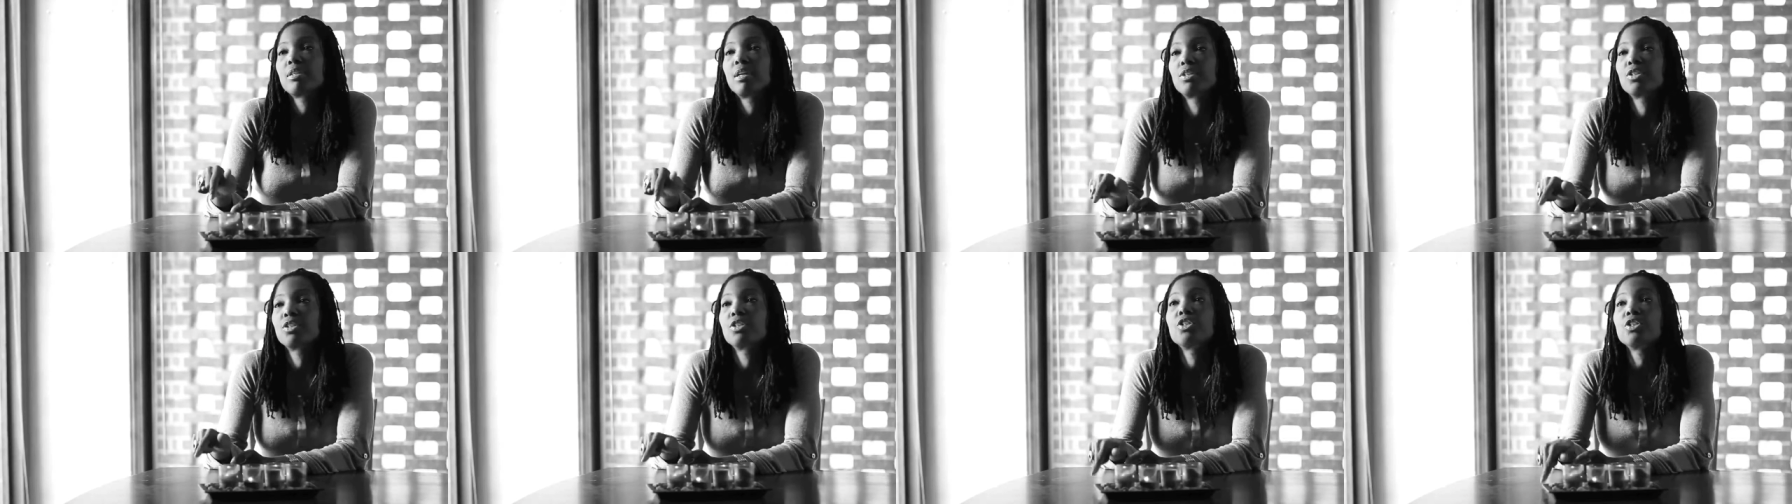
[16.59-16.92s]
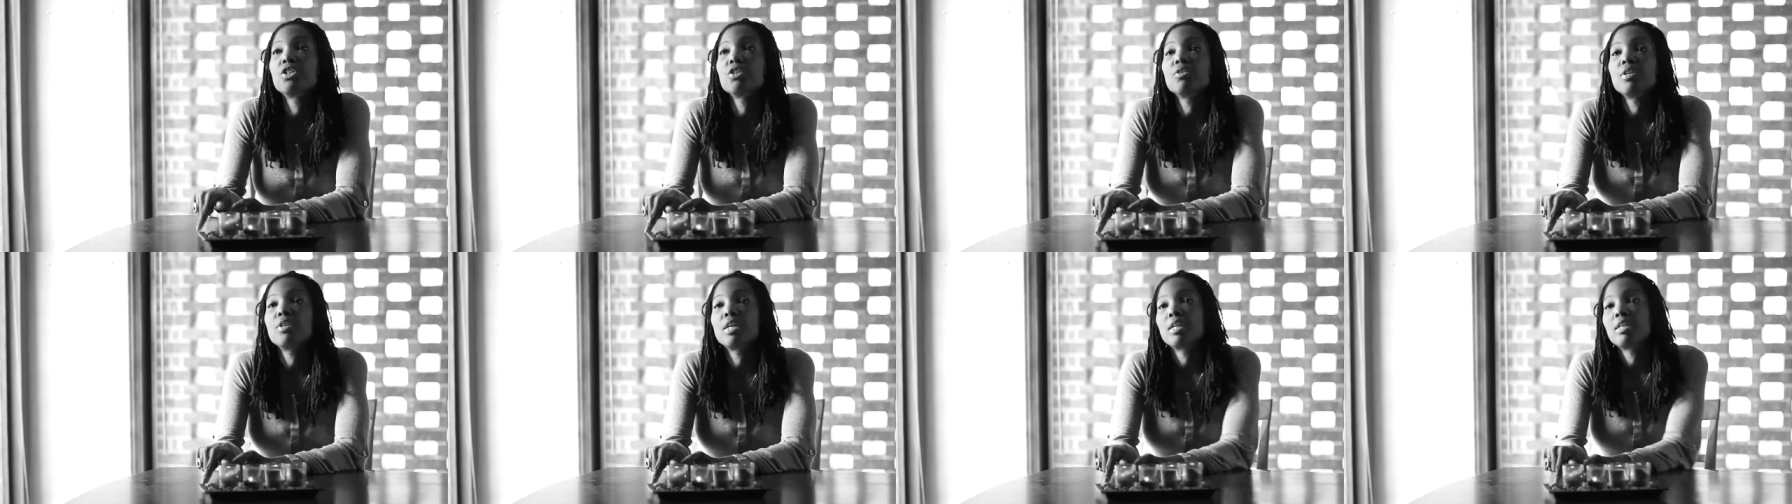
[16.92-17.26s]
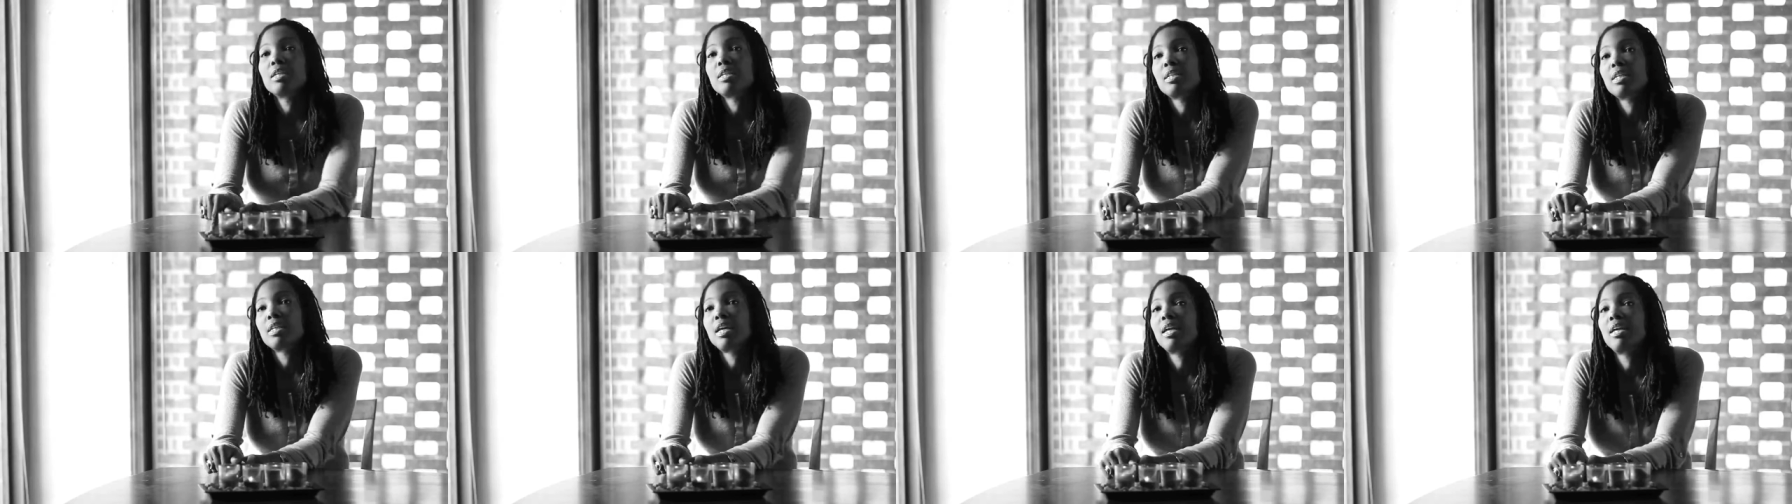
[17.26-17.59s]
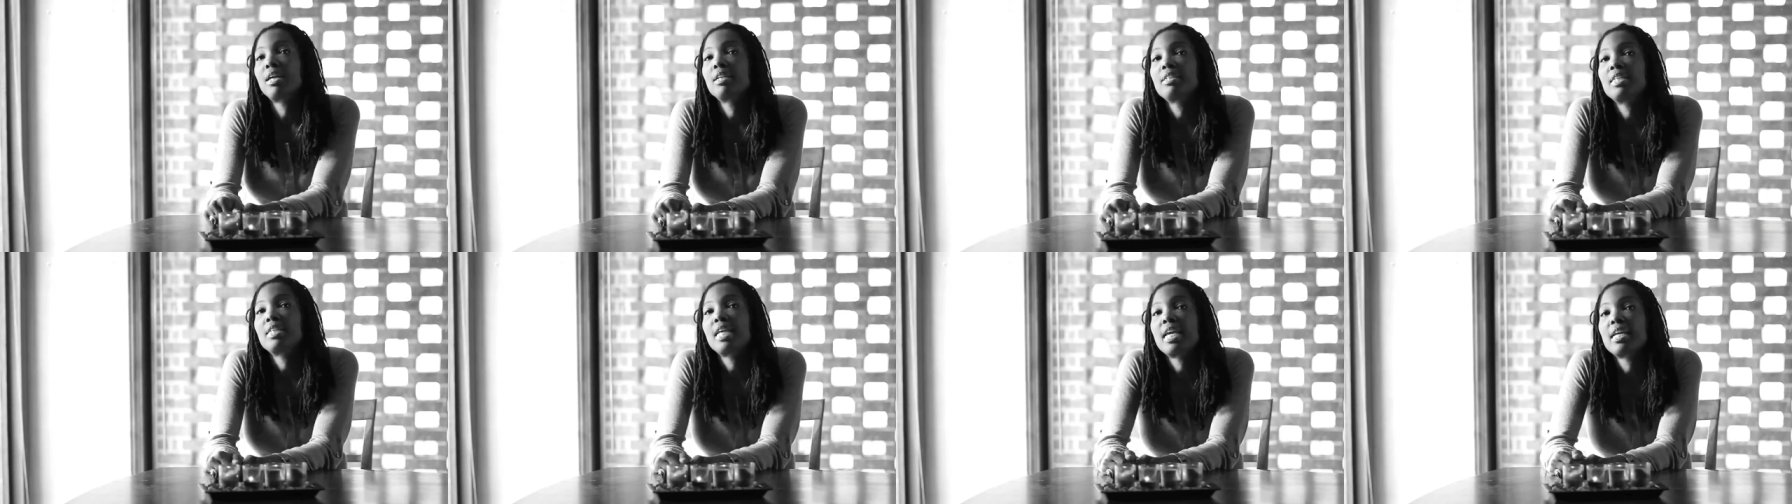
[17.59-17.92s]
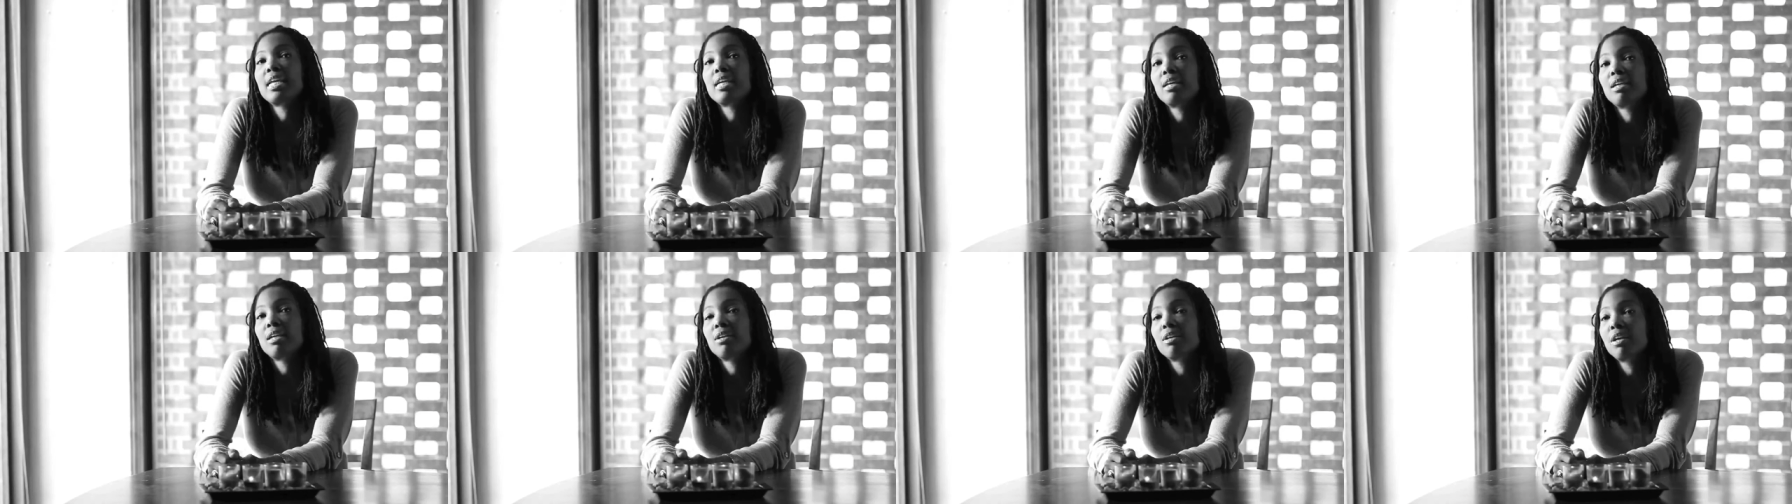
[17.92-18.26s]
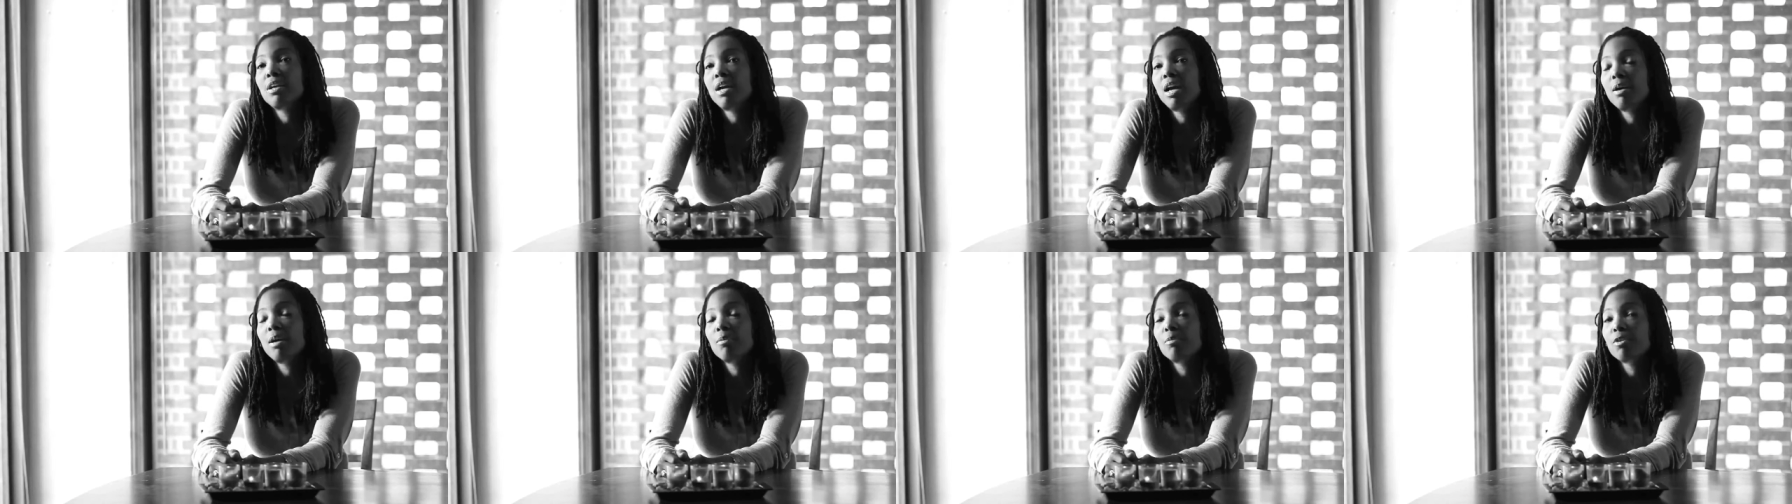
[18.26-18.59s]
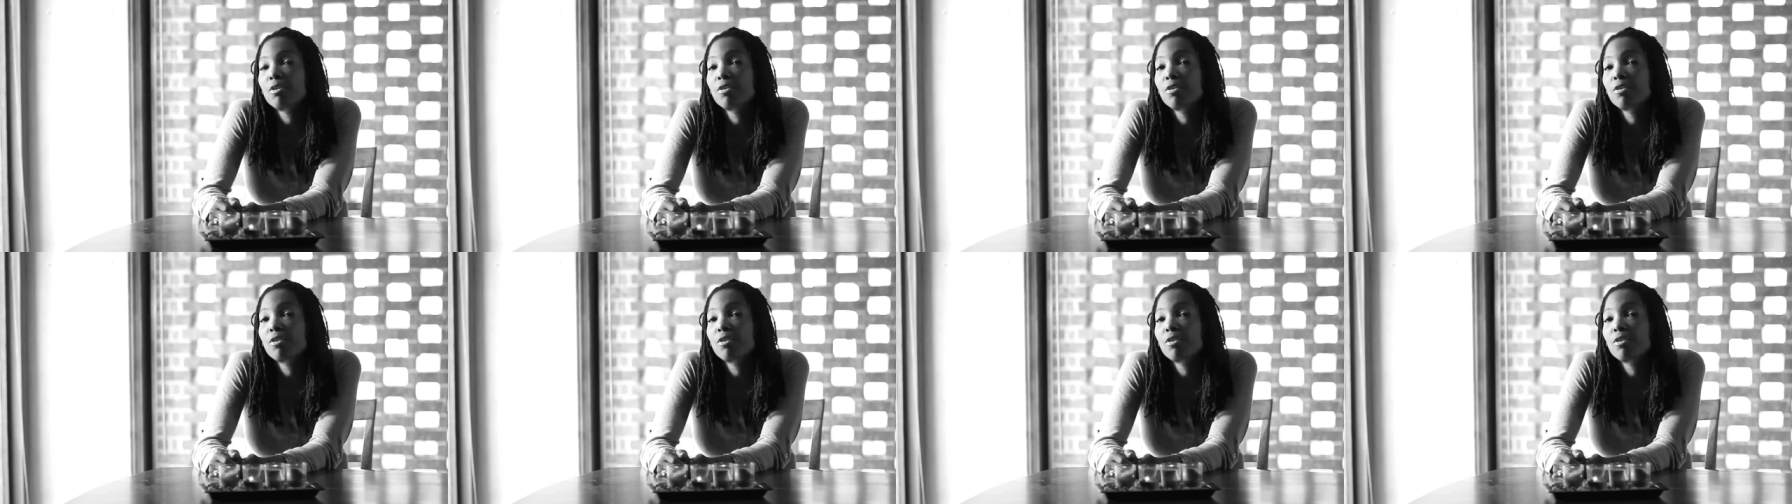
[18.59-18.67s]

a student and taking um,